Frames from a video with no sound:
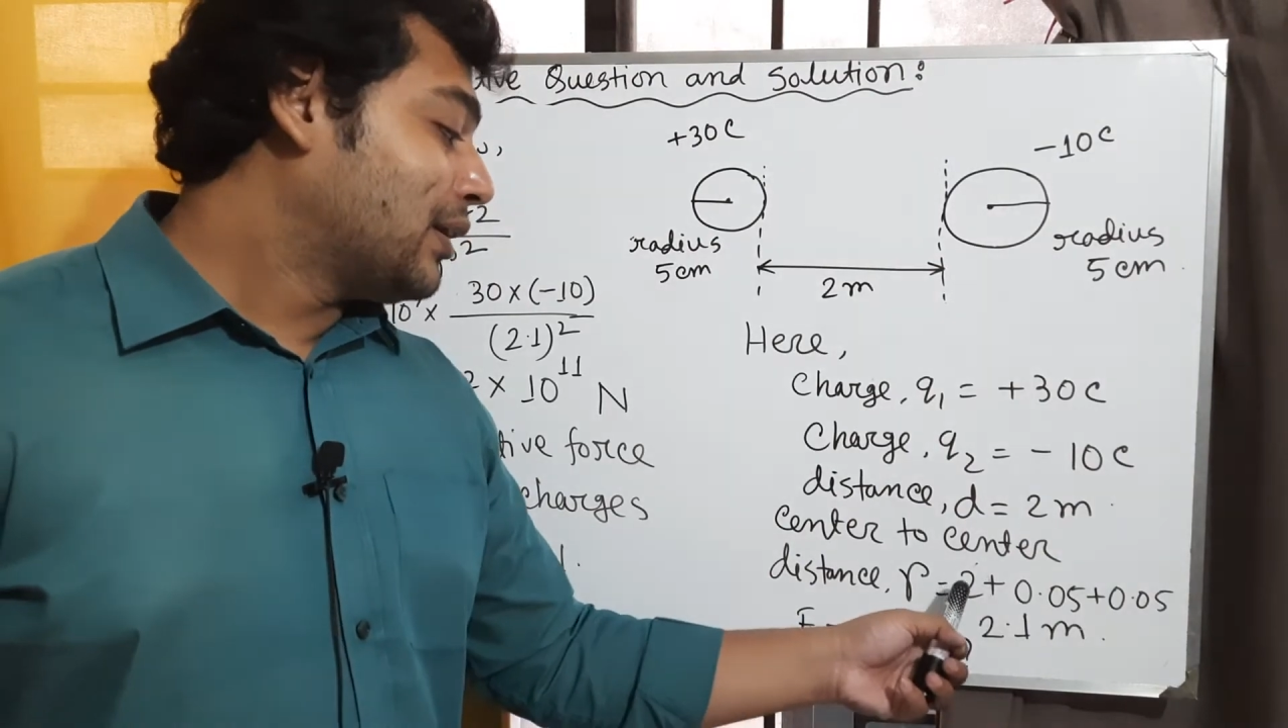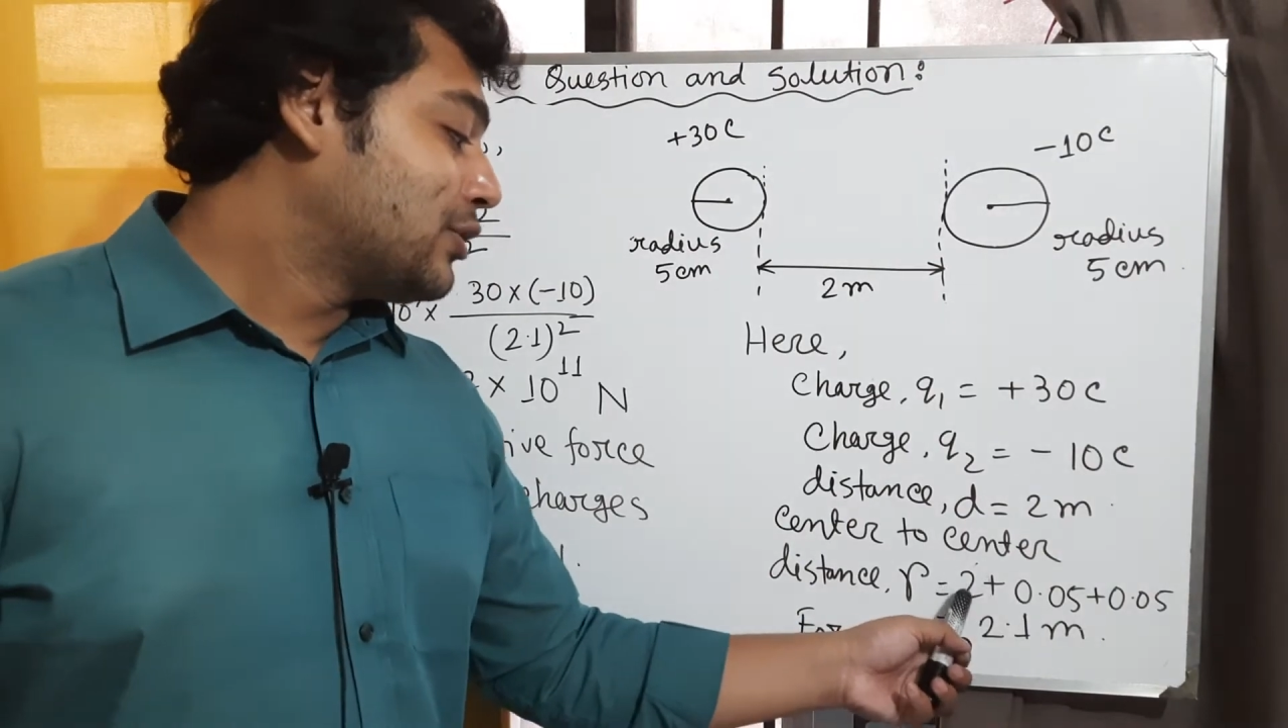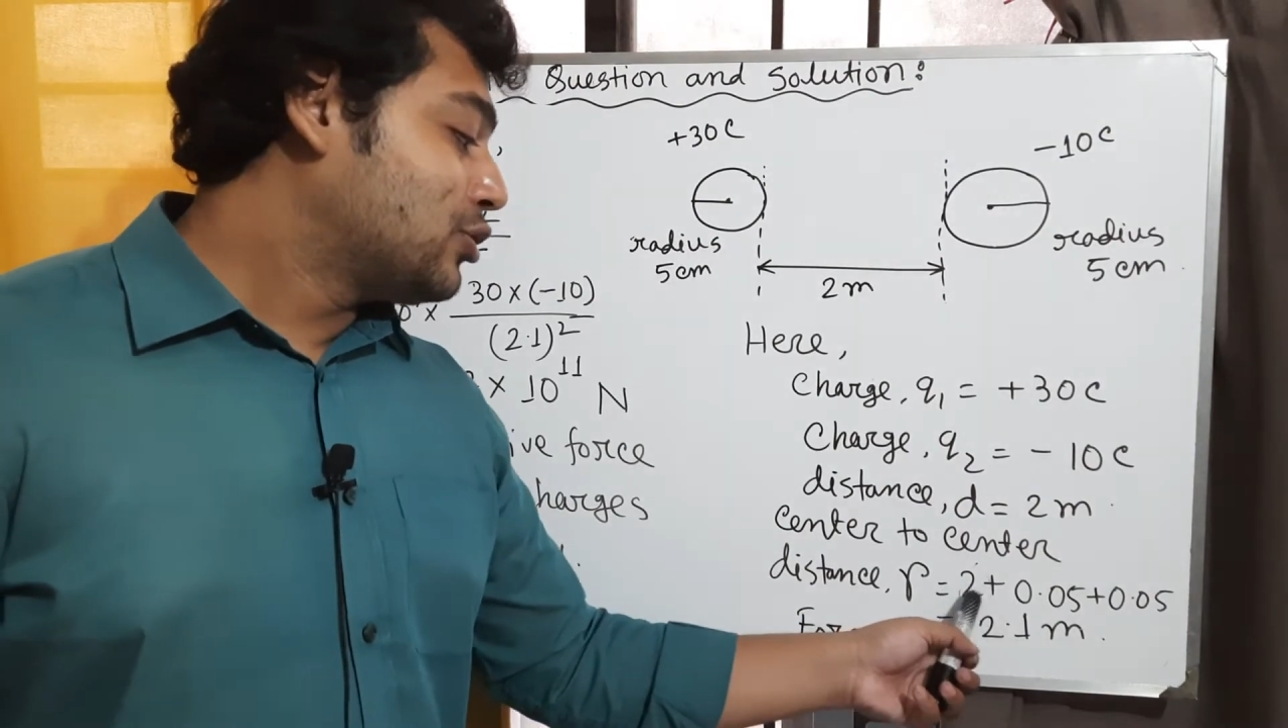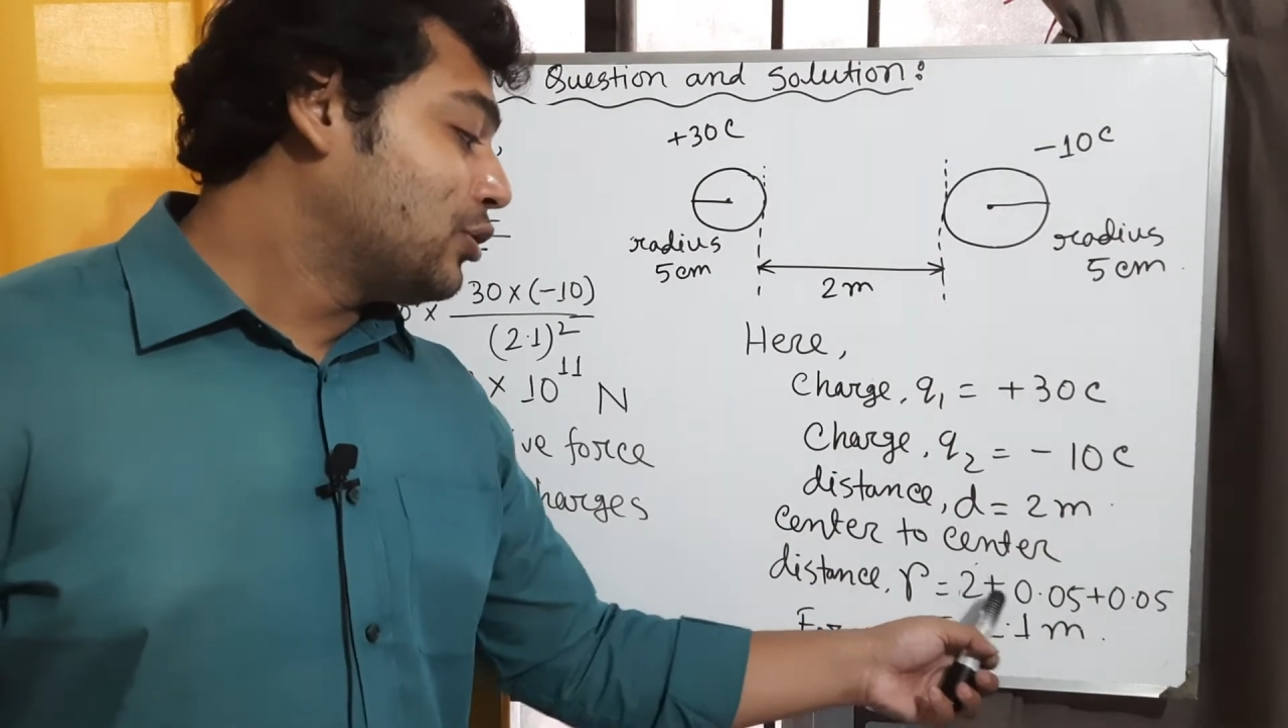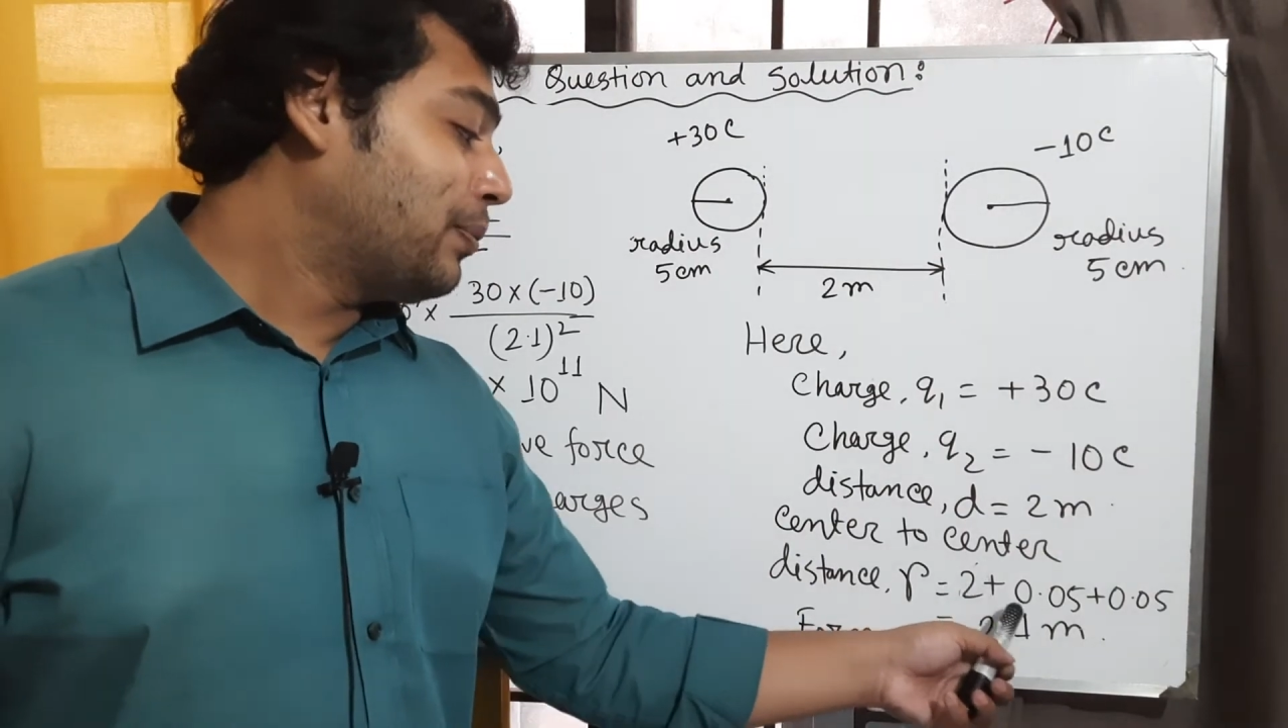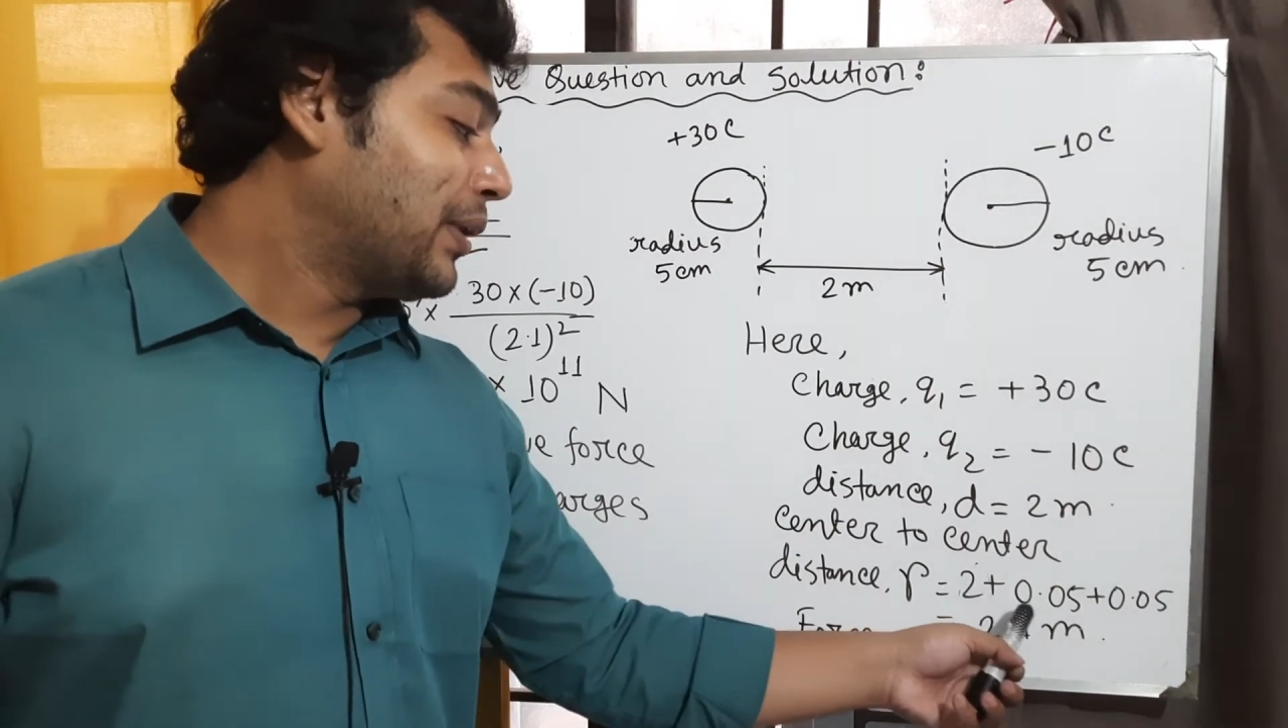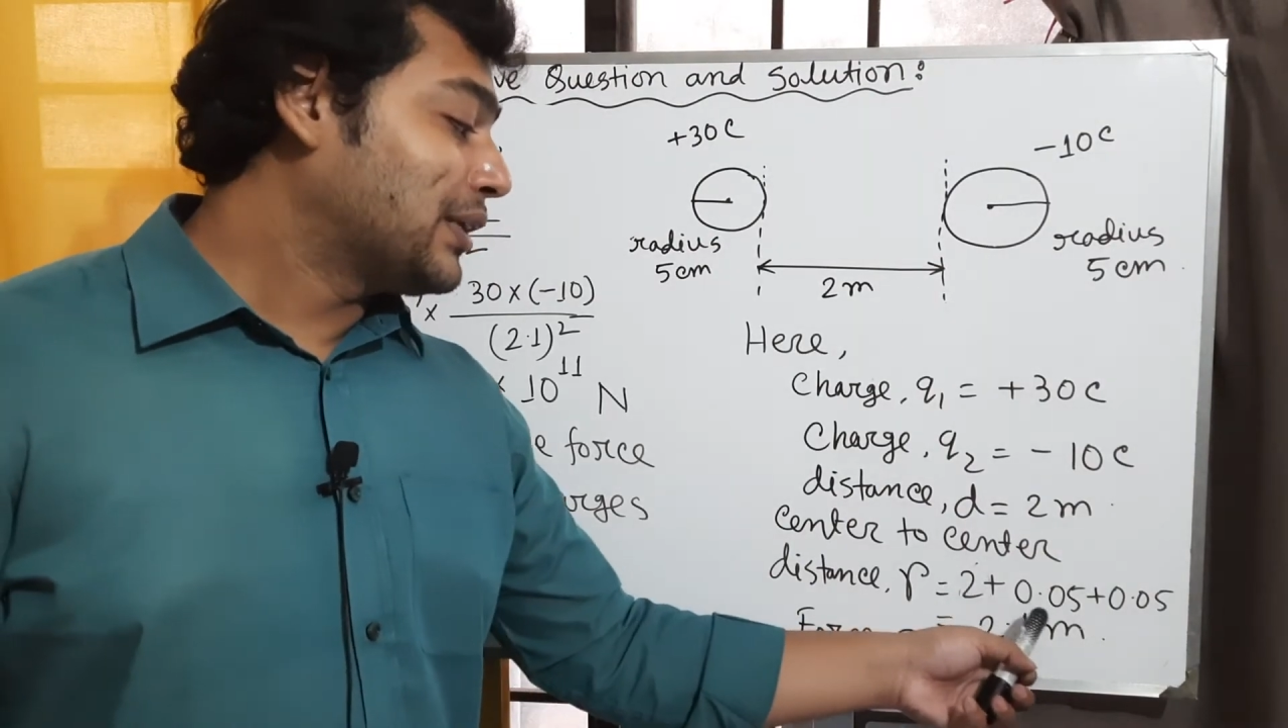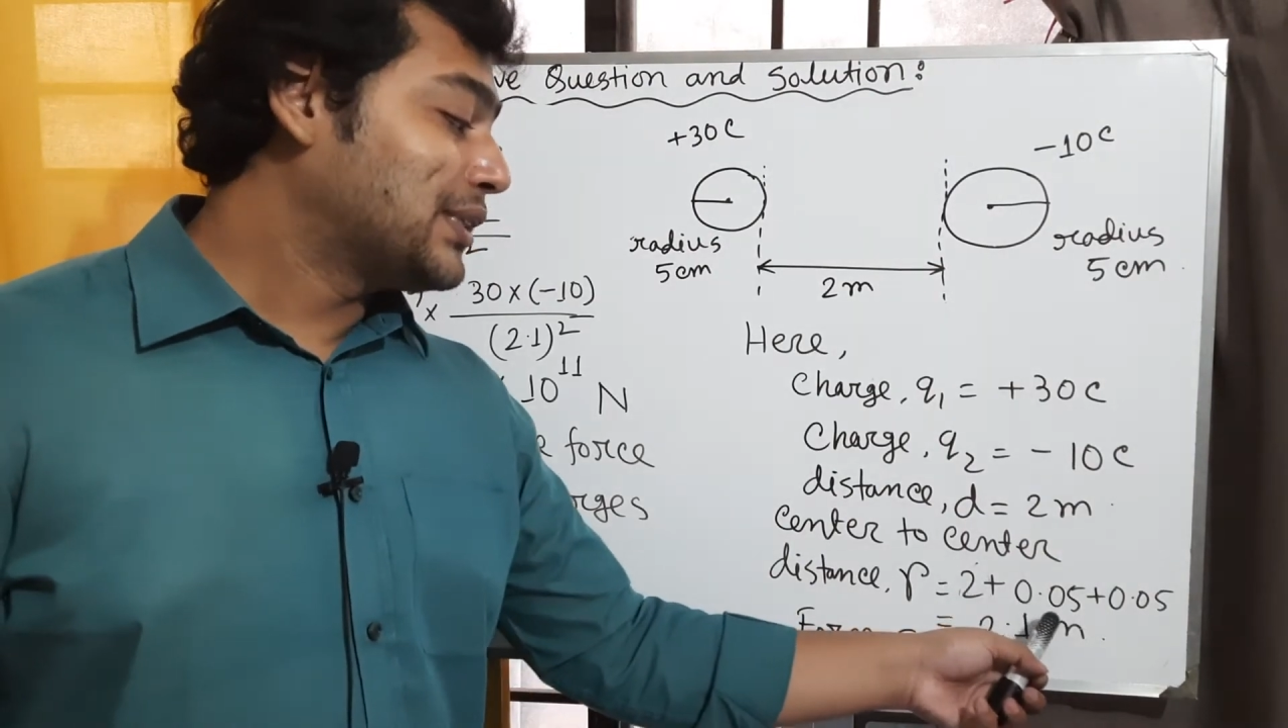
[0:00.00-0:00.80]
2 plus